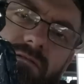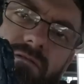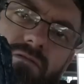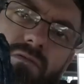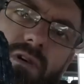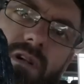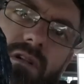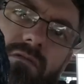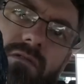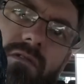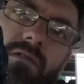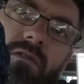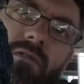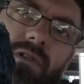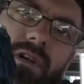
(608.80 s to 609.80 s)
12 or
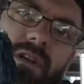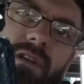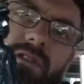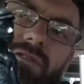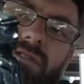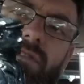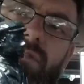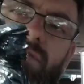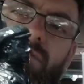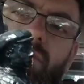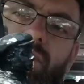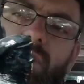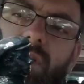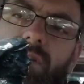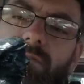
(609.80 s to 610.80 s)
14 inches
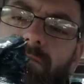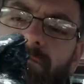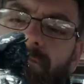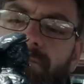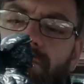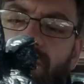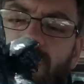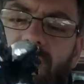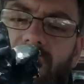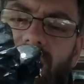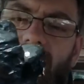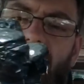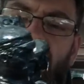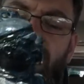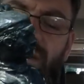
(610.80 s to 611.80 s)
tall,
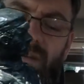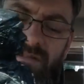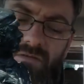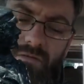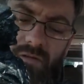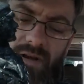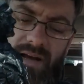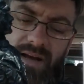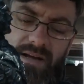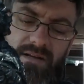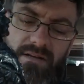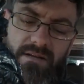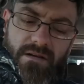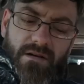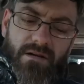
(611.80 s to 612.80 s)
and it is all
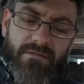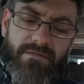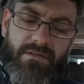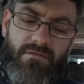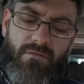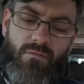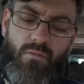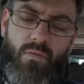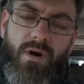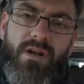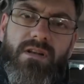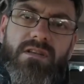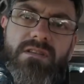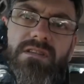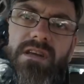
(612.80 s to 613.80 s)
hand carved out of
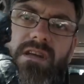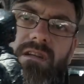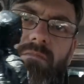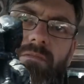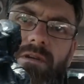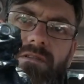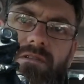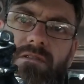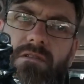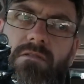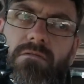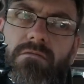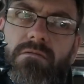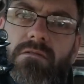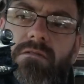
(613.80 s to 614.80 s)
one single piece of
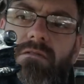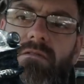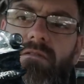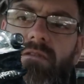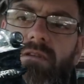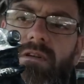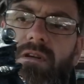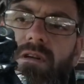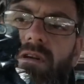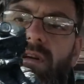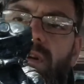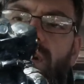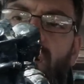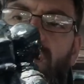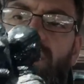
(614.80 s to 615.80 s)
coal.
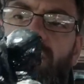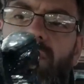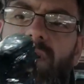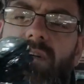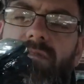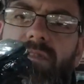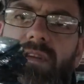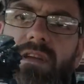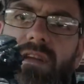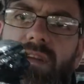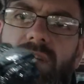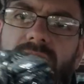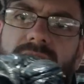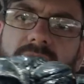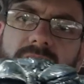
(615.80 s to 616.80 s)
And you have the
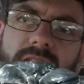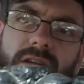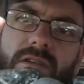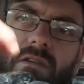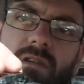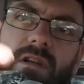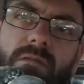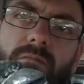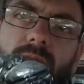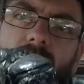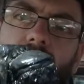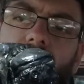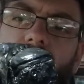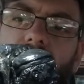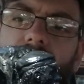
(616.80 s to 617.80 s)
center column
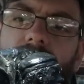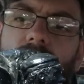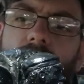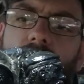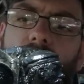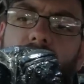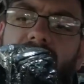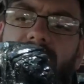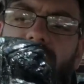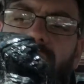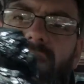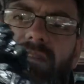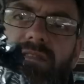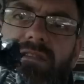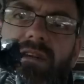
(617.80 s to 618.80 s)
with four
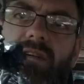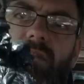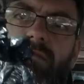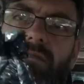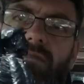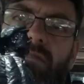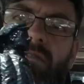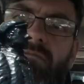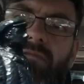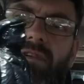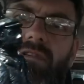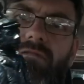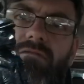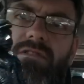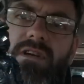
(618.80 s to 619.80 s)
miners carved around the
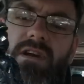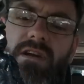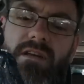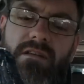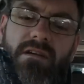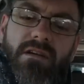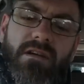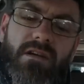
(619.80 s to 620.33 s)
outside.